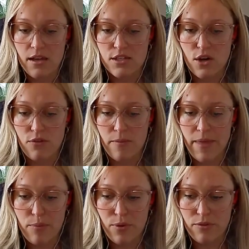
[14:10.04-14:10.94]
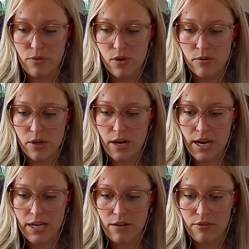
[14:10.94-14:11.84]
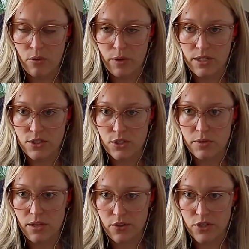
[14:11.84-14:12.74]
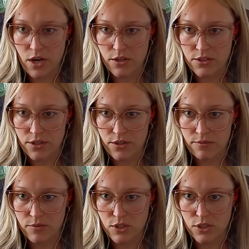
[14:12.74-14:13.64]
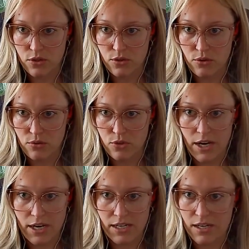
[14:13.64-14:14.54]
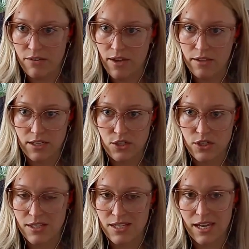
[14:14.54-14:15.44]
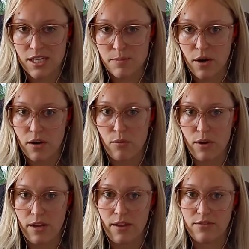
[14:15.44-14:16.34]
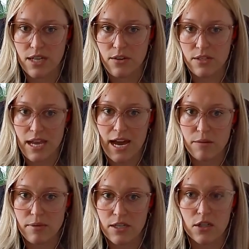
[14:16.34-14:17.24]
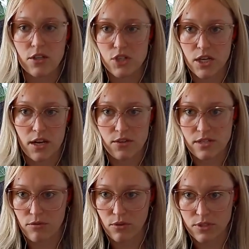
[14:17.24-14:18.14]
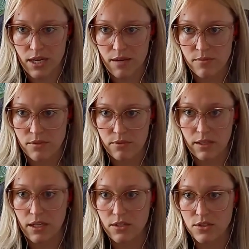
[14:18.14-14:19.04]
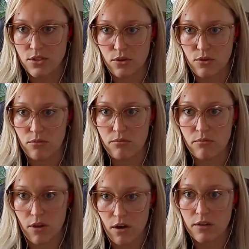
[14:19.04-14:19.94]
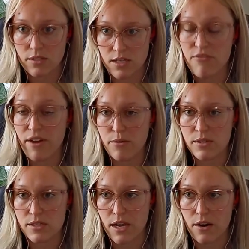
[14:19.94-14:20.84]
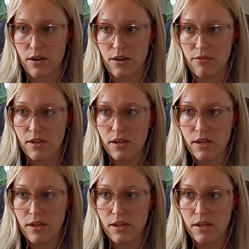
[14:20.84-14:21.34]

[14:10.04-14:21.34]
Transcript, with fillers: So from that point forward, I never went to another doctor to try and get any validation, because I guess part of what I left out is I had been to urgent care several times related to the heart stuff I was scared of.